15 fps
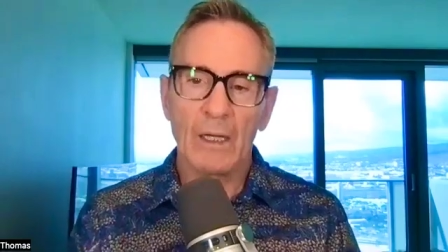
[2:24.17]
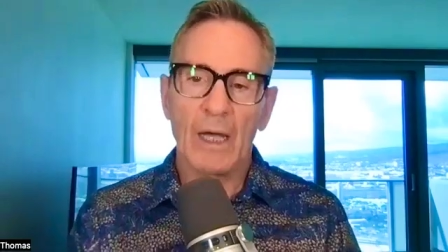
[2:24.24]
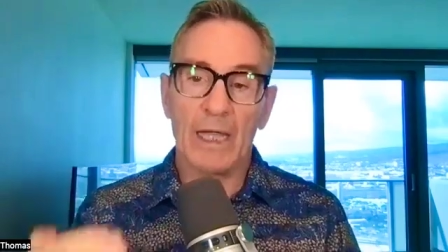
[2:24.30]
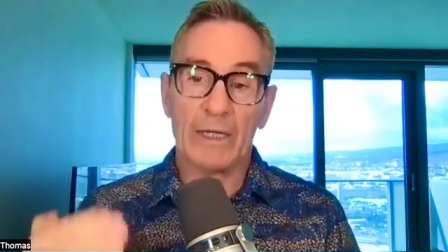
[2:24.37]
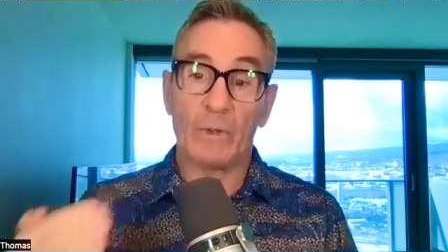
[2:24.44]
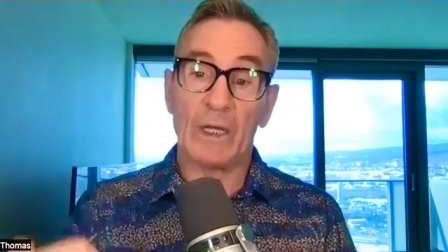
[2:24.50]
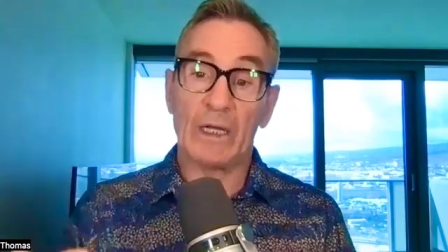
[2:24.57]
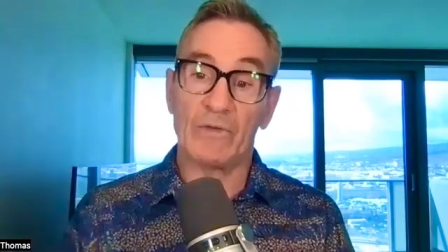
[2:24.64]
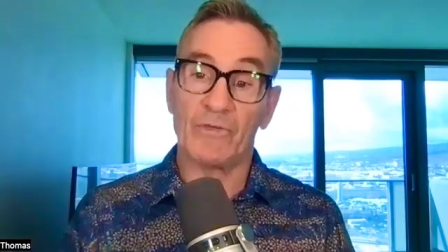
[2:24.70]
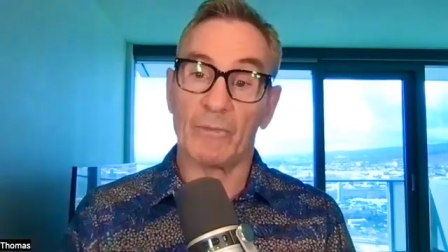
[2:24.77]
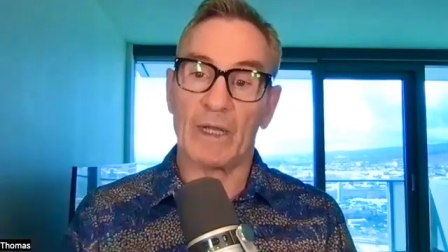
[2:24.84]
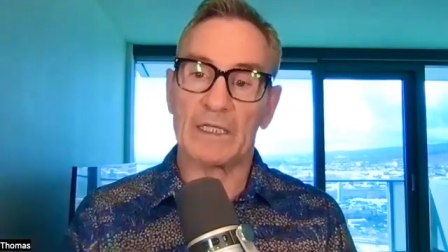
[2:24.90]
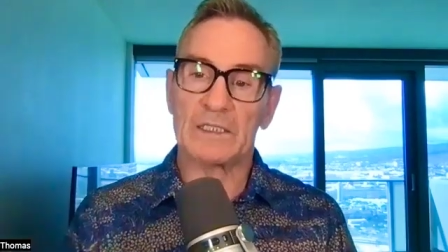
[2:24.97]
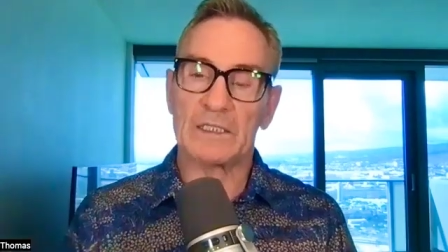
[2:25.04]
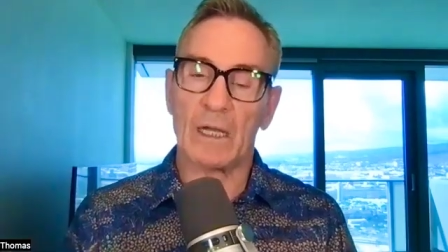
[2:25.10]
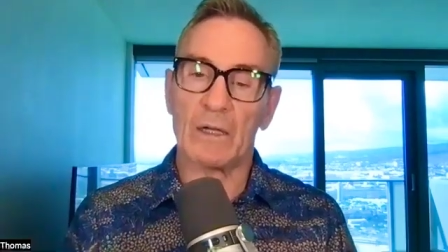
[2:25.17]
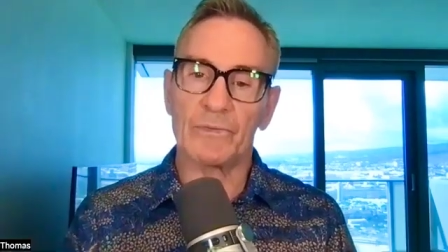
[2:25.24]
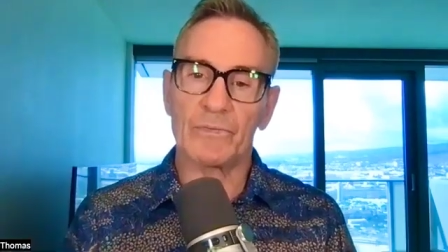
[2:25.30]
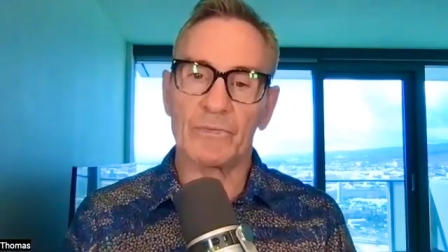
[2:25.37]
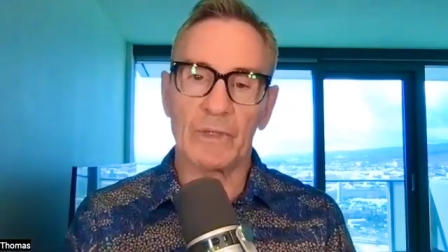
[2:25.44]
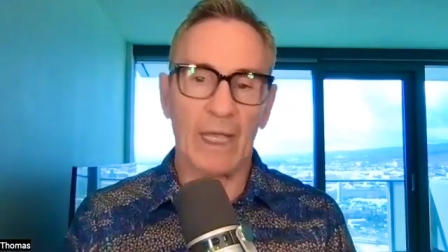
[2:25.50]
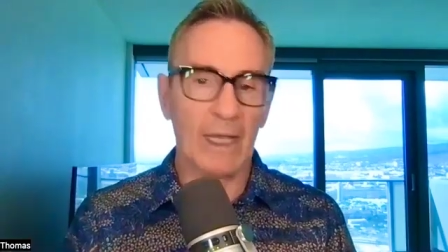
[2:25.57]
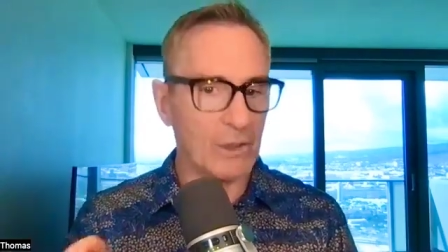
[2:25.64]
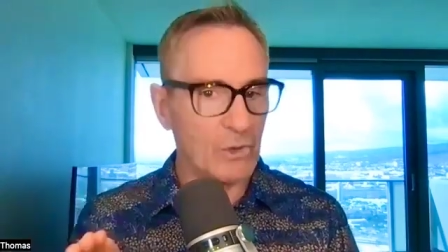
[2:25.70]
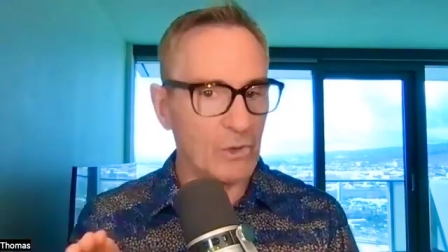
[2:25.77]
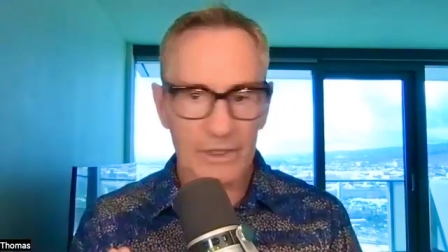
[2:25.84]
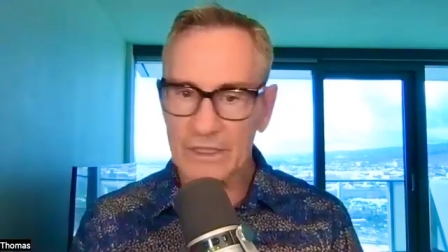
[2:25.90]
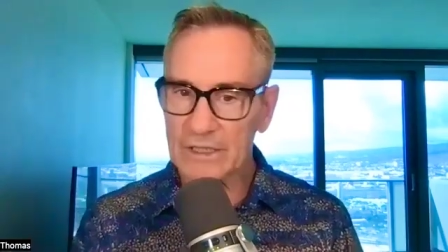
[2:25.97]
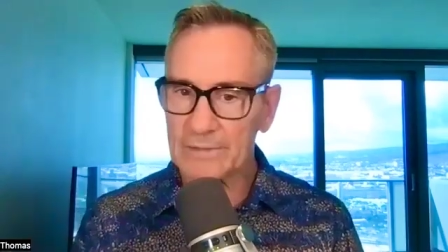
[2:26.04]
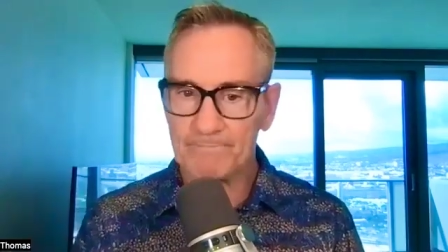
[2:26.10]
I created for myself. And of
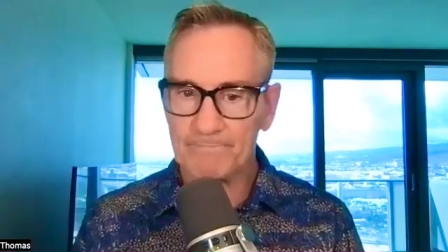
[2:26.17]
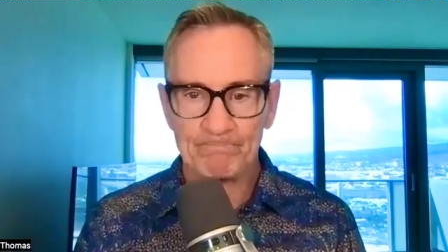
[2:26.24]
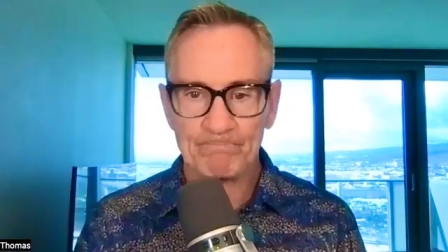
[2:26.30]
course,